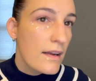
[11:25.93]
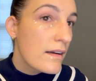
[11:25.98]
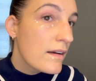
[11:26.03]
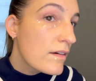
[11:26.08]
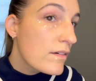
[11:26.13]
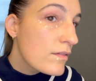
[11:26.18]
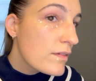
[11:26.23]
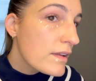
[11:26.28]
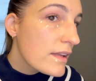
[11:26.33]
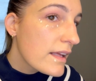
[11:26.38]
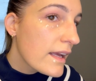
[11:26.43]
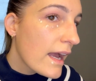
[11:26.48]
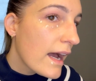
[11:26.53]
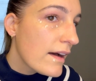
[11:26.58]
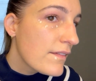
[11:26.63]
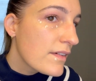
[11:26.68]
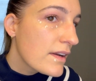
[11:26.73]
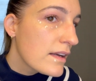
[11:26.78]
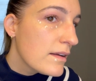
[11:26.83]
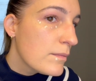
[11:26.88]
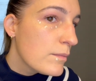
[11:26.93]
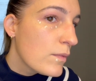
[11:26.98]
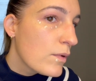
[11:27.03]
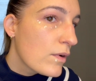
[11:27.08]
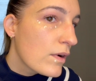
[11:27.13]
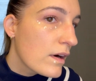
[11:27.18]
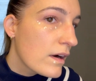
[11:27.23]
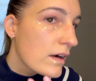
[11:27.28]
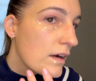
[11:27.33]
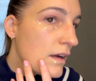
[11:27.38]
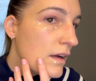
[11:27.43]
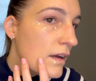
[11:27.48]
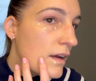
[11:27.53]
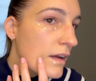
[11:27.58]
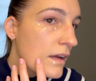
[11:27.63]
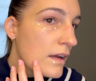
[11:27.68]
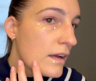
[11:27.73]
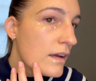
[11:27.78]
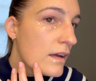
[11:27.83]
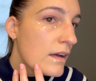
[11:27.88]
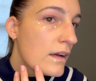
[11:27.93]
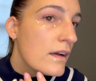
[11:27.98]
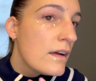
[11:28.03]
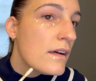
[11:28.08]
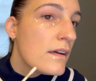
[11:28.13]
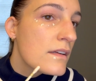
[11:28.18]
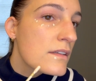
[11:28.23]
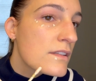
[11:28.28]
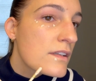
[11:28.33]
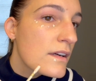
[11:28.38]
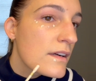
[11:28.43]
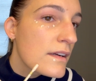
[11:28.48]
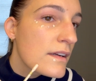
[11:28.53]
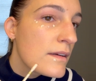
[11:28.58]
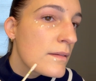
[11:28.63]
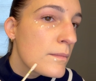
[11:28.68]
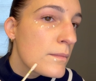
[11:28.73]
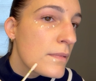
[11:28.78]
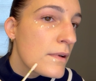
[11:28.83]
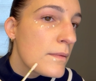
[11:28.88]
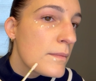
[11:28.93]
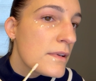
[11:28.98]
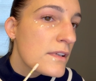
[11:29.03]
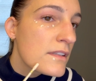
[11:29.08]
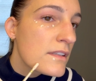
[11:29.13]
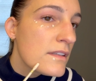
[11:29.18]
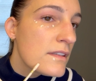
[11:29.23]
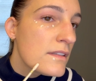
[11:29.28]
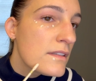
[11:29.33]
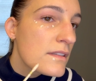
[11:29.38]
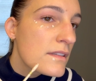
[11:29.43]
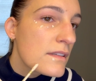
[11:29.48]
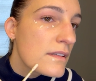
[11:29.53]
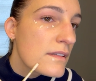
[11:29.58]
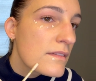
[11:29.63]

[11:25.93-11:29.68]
I don't really have any more giant blemishes.